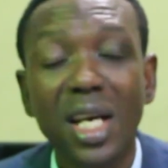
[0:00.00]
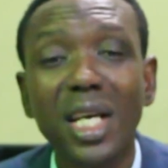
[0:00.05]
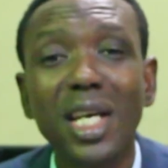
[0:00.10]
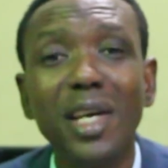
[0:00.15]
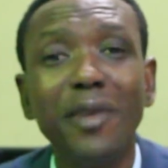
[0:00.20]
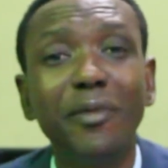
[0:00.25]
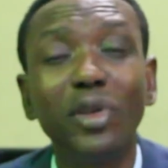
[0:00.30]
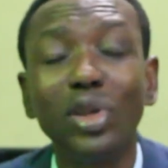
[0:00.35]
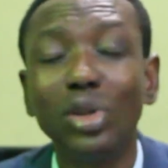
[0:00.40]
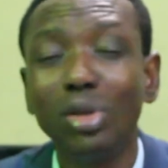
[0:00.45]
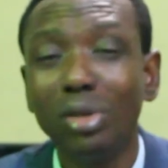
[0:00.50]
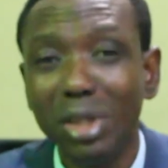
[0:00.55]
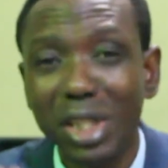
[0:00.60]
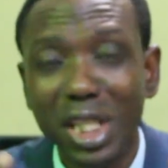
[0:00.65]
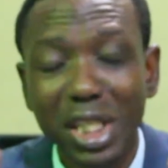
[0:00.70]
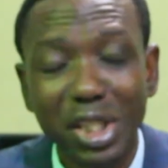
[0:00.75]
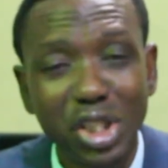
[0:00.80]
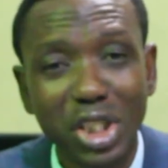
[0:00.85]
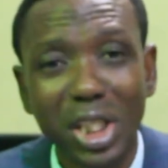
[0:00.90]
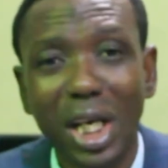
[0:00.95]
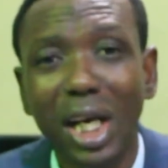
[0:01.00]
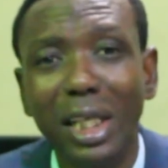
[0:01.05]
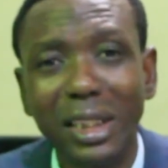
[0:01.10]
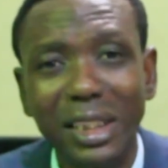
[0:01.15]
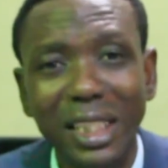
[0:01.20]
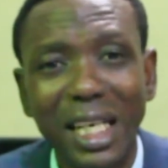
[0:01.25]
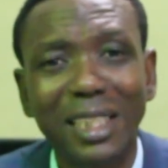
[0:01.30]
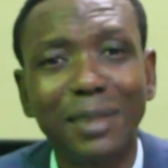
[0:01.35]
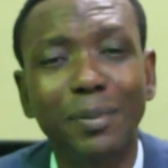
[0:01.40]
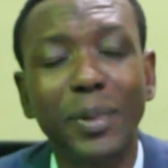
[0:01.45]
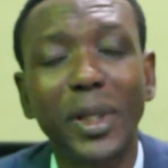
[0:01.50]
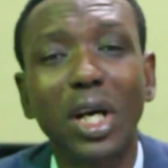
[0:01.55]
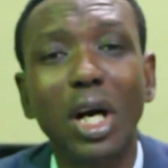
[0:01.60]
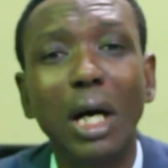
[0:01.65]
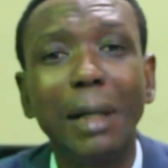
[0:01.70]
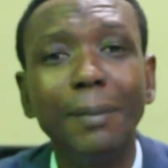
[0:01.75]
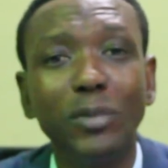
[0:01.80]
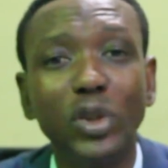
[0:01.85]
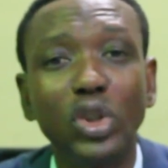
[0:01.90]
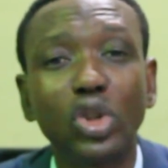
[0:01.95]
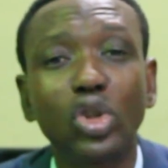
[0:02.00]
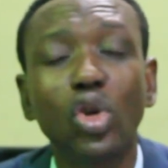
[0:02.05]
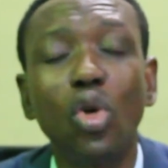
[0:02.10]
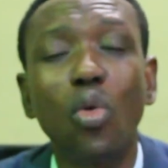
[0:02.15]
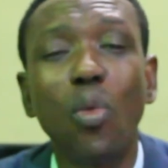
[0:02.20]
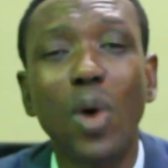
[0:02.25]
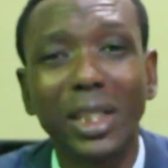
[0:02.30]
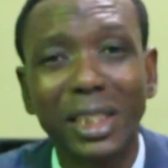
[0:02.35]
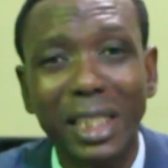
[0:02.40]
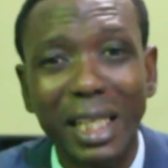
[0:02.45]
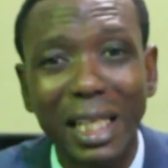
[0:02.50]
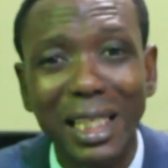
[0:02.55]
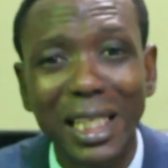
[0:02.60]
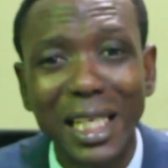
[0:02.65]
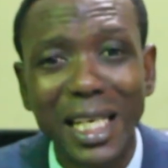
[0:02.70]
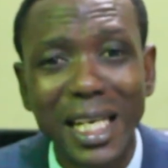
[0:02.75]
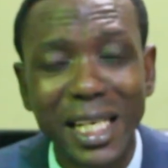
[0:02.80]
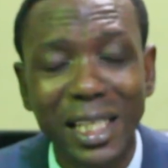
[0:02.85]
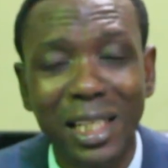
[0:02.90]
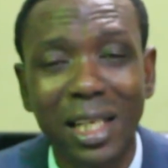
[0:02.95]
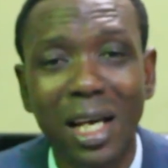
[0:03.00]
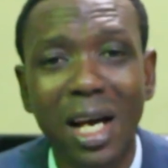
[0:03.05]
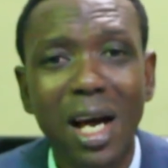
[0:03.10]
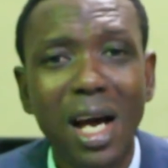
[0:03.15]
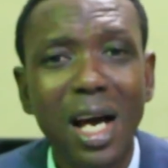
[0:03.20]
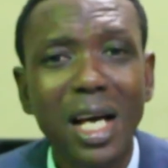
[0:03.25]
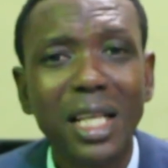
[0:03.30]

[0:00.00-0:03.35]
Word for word: Even the church has become so unclean.